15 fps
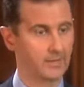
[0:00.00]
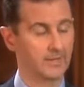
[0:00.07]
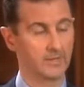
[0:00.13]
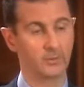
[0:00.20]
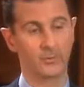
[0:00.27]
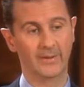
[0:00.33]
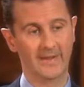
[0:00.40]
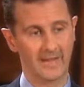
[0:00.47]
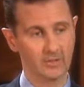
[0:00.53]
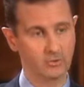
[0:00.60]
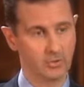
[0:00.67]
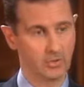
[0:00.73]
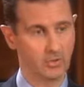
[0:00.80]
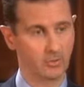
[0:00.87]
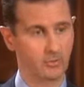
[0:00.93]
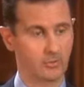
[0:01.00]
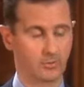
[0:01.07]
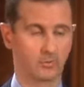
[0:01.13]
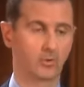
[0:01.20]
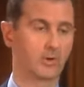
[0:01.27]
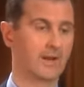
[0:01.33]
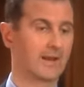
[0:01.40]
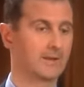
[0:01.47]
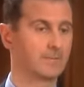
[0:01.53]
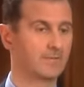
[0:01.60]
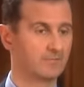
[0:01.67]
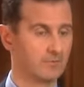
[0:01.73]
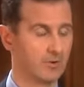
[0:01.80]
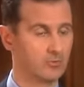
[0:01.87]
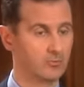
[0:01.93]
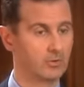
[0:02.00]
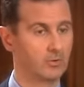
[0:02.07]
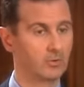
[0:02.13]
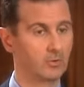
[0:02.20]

new election law, new local administration